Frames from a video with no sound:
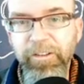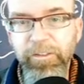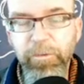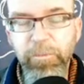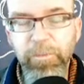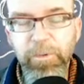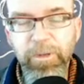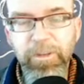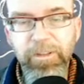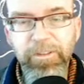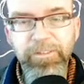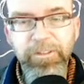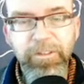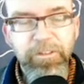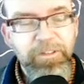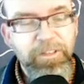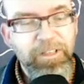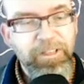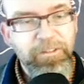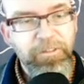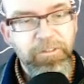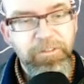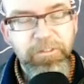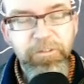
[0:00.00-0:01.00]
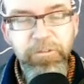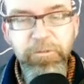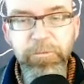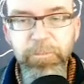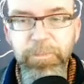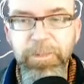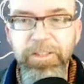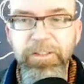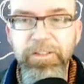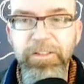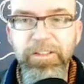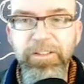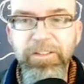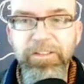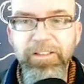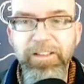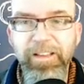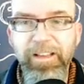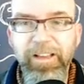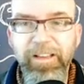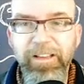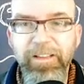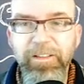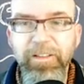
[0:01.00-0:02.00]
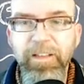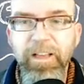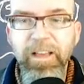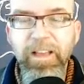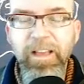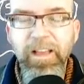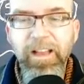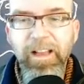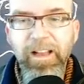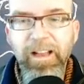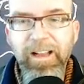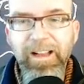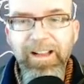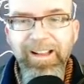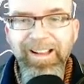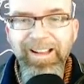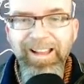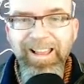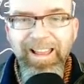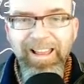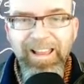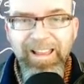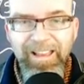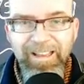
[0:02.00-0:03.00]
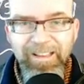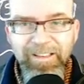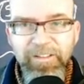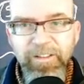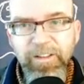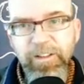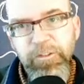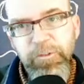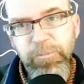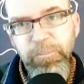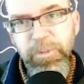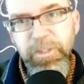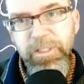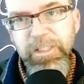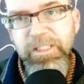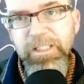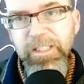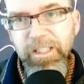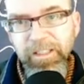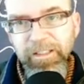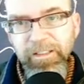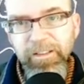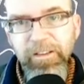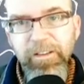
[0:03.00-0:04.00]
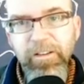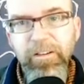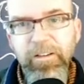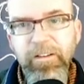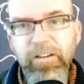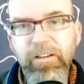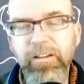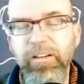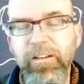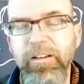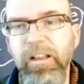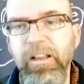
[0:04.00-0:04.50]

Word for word: the world. There's hundreds of species, and uh, had this particular